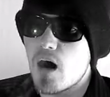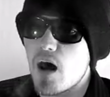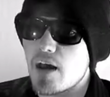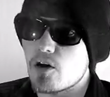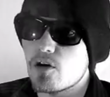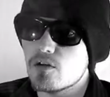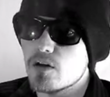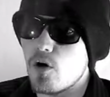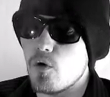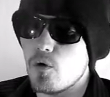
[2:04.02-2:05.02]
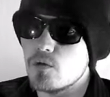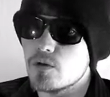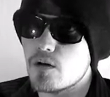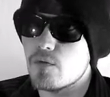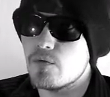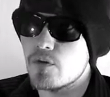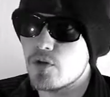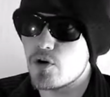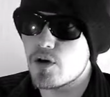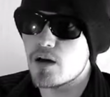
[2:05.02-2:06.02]
I currently hold
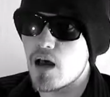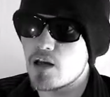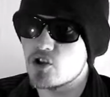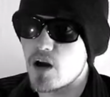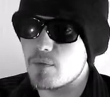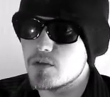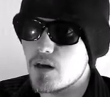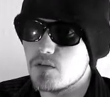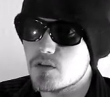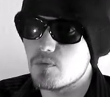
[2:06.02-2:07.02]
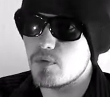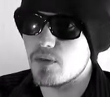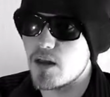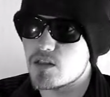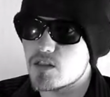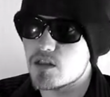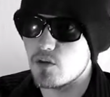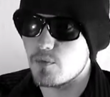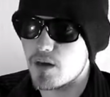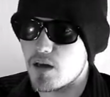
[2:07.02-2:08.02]
39 job titles, but that's
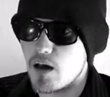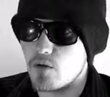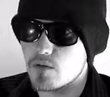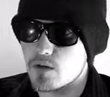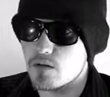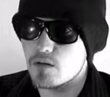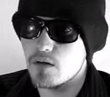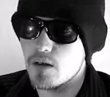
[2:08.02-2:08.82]
still being counted.